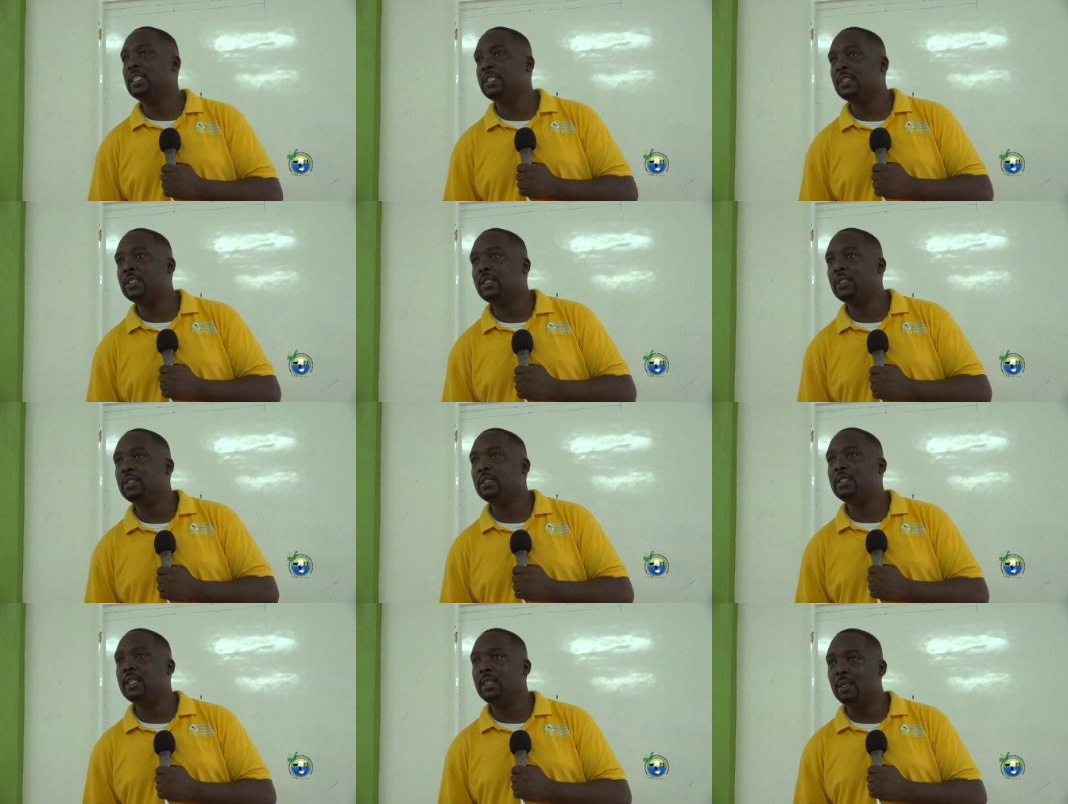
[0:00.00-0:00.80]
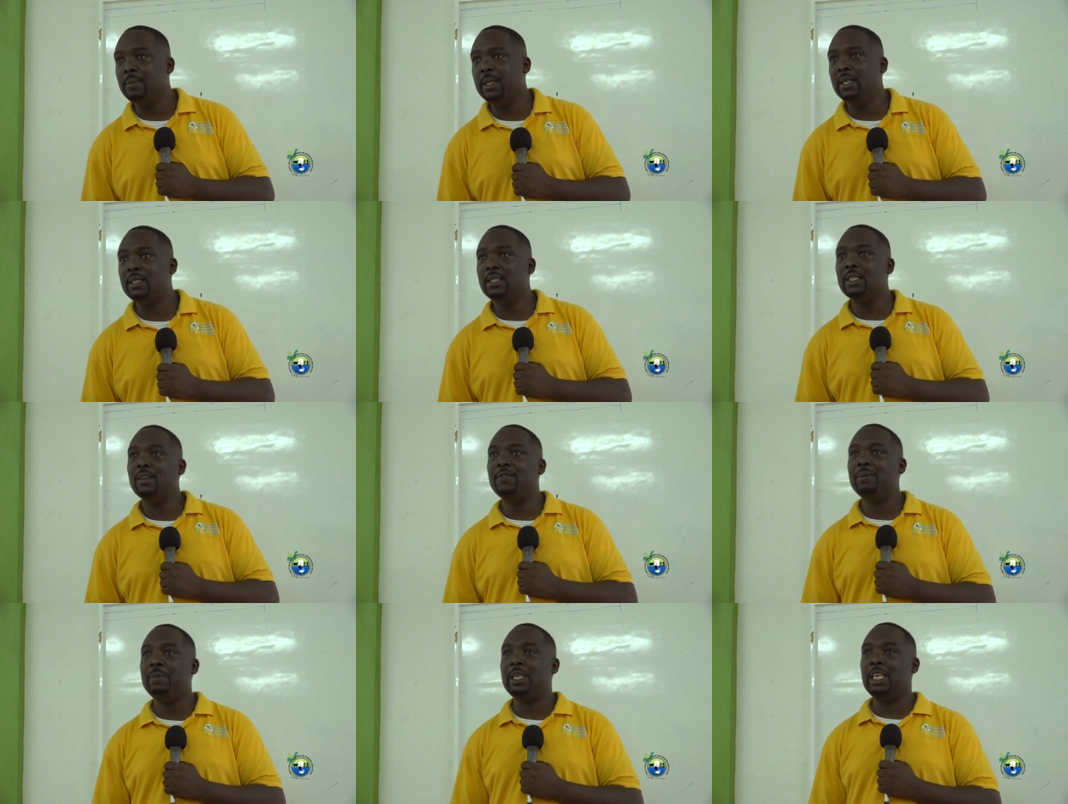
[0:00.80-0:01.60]
sustainability
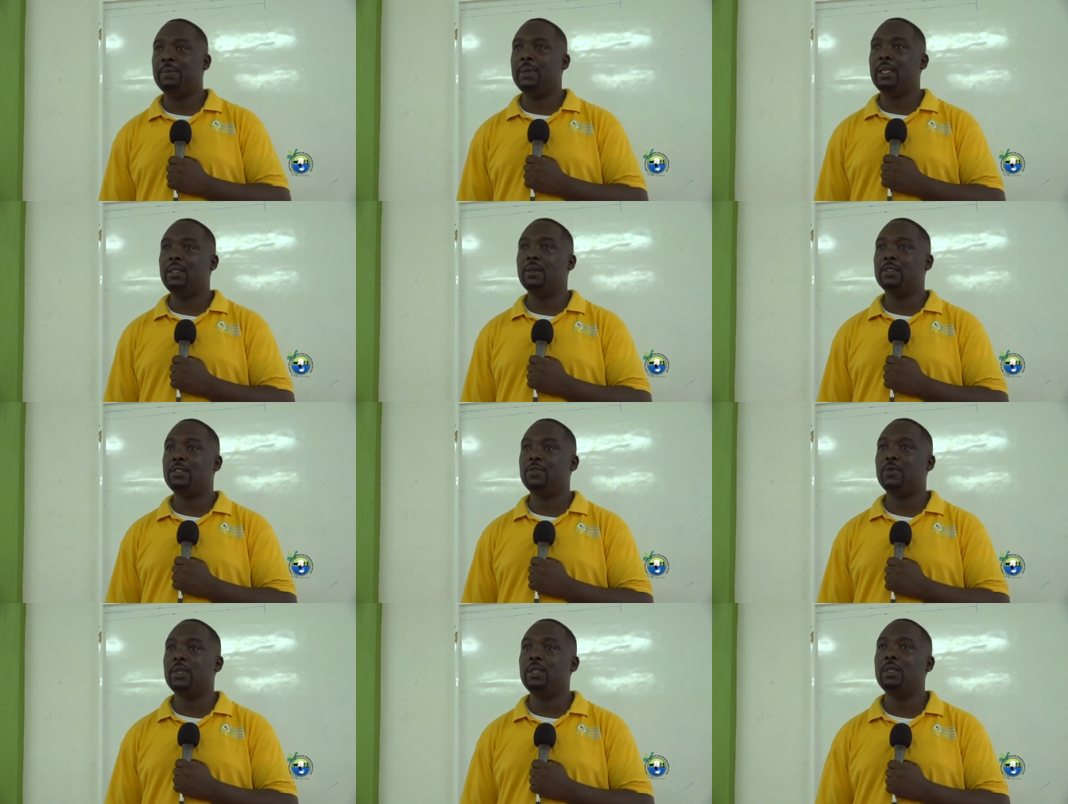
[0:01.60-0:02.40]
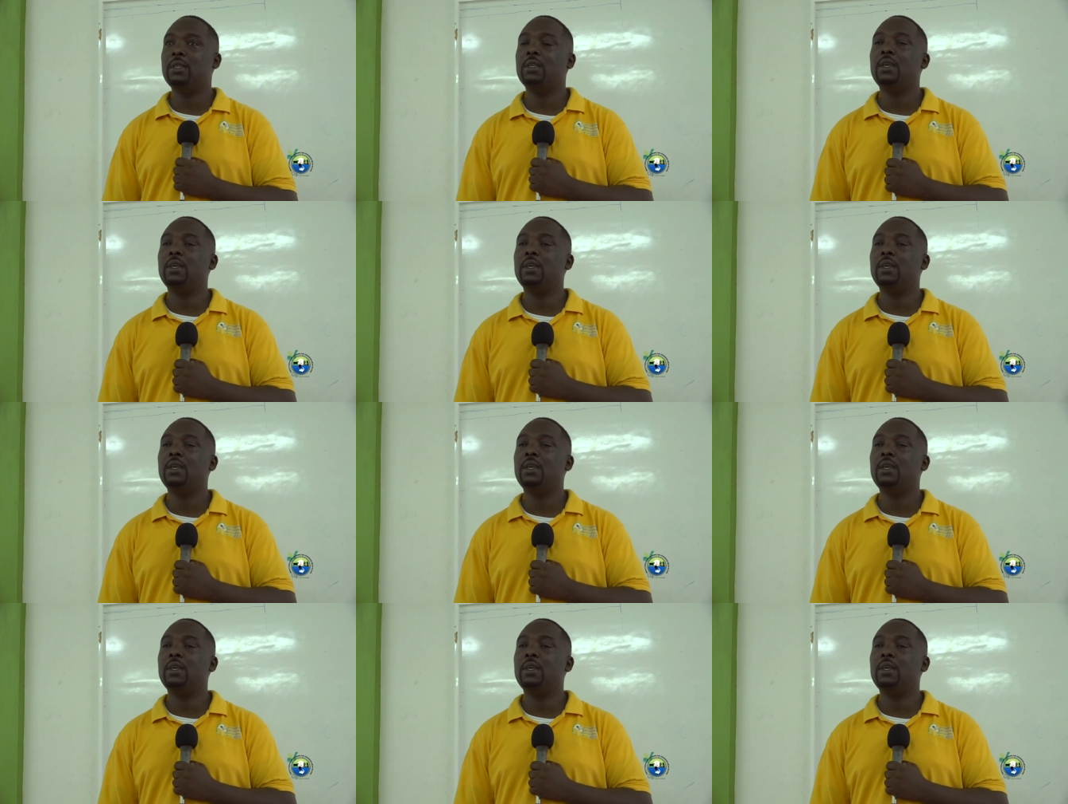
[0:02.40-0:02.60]
of the beekeeping industry.